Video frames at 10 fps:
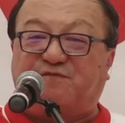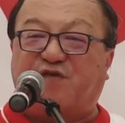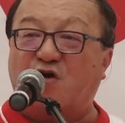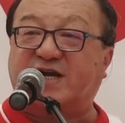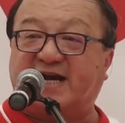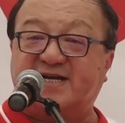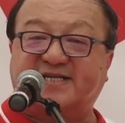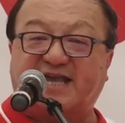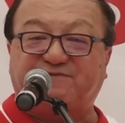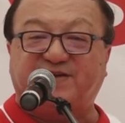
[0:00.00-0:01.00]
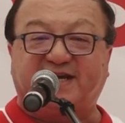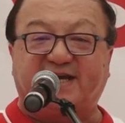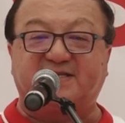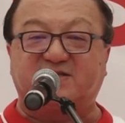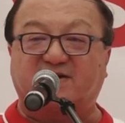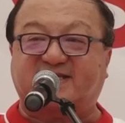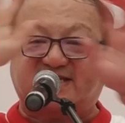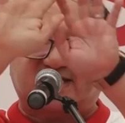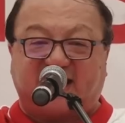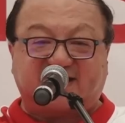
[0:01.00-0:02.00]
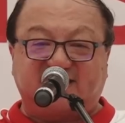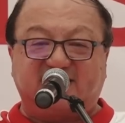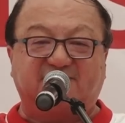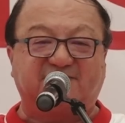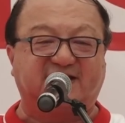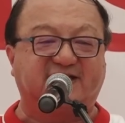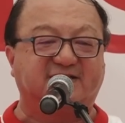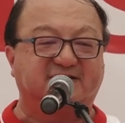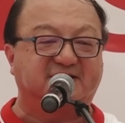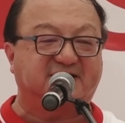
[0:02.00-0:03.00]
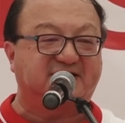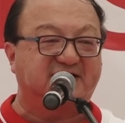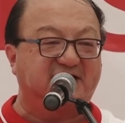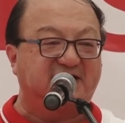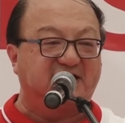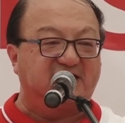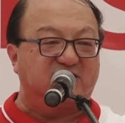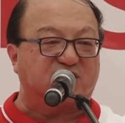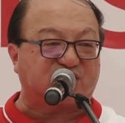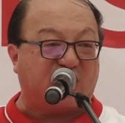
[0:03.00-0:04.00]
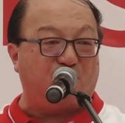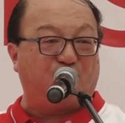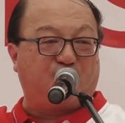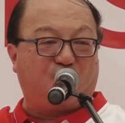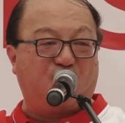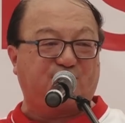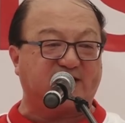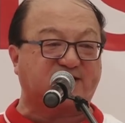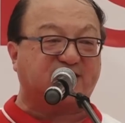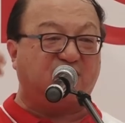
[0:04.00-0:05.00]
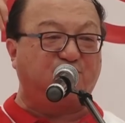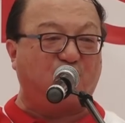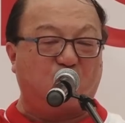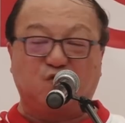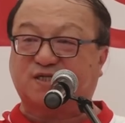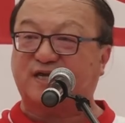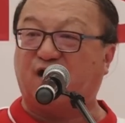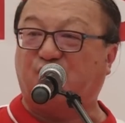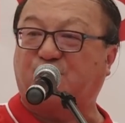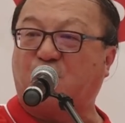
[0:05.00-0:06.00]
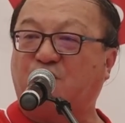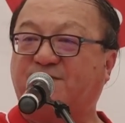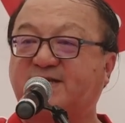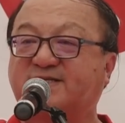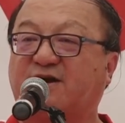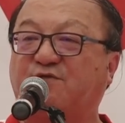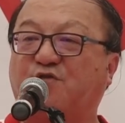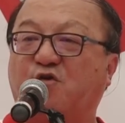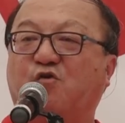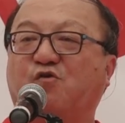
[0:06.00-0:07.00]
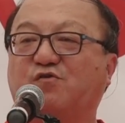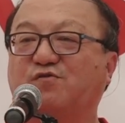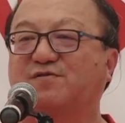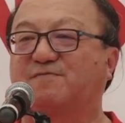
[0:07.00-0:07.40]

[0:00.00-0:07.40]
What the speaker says: Focused evidence, not scattered evidence. Salvo by salvo, salvo by salvo.